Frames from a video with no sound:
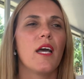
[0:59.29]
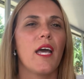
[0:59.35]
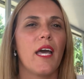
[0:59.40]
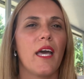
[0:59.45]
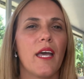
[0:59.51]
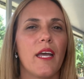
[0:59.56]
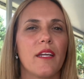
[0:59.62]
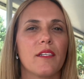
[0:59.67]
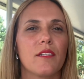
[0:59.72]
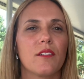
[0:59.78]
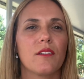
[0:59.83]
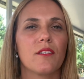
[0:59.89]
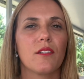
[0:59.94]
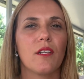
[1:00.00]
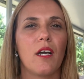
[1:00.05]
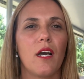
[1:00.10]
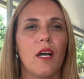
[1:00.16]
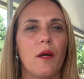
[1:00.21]
And,
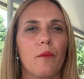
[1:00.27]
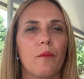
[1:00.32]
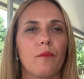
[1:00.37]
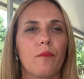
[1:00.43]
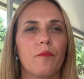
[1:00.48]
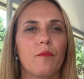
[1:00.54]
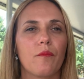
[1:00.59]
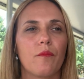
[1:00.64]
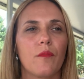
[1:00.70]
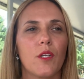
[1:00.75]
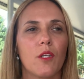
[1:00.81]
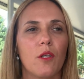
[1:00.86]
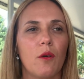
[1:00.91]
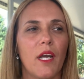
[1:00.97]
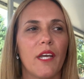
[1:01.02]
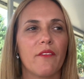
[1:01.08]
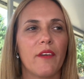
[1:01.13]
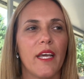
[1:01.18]

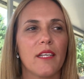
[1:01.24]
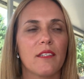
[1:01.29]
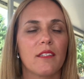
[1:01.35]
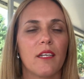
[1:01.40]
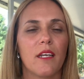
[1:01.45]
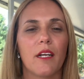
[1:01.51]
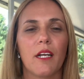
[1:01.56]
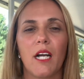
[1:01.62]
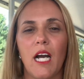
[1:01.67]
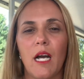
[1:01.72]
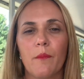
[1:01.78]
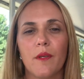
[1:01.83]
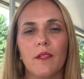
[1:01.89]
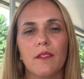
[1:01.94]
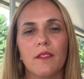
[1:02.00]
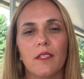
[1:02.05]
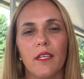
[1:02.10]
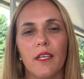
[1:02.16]
I've asked a lot of
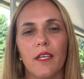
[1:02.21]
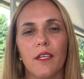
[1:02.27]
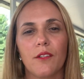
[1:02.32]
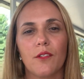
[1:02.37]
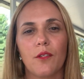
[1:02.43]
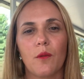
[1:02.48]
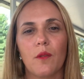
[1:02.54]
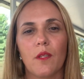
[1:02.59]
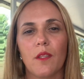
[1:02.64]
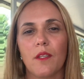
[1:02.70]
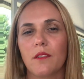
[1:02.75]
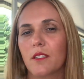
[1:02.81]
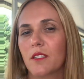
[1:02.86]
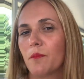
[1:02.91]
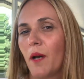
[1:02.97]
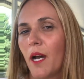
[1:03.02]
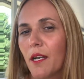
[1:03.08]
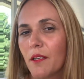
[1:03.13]
comments like, do you think this
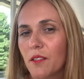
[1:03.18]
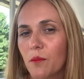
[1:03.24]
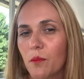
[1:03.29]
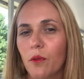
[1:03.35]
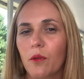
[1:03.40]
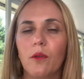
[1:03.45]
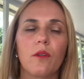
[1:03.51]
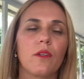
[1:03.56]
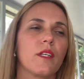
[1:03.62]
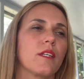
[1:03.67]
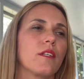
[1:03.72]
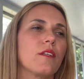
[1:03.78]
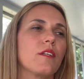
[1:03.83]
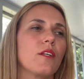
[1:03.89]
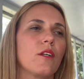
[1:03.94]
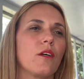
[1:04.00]
is possible? And,